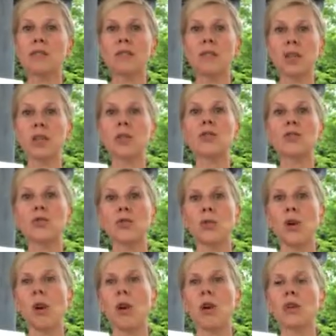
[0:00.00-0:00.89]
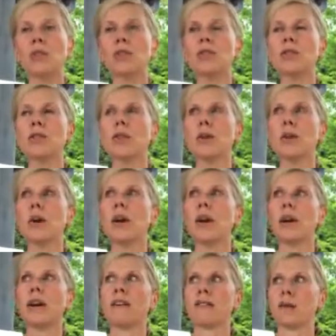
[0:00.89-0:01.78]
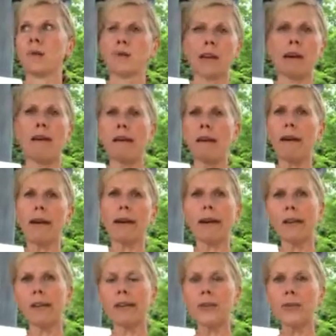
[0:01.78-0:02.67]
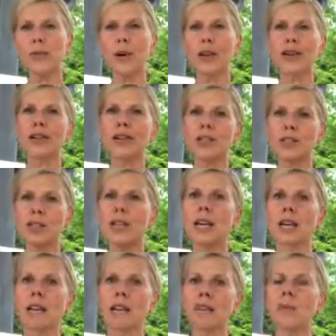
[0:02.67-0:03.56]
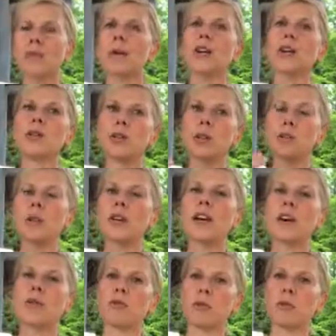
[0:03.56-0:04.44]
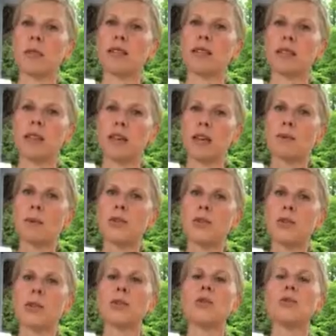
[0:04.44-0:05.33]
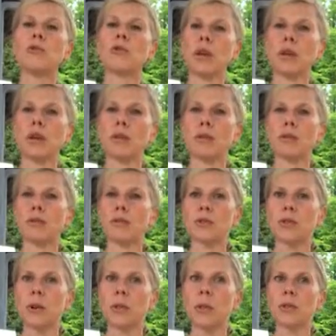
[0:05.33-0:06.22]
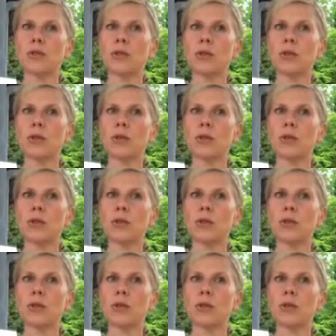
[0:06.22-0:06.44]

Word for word: It's very strong. So if someone's like, okay, I'm going to lose weight and just take lots of bitter, just be careful because it can be too draining for someone.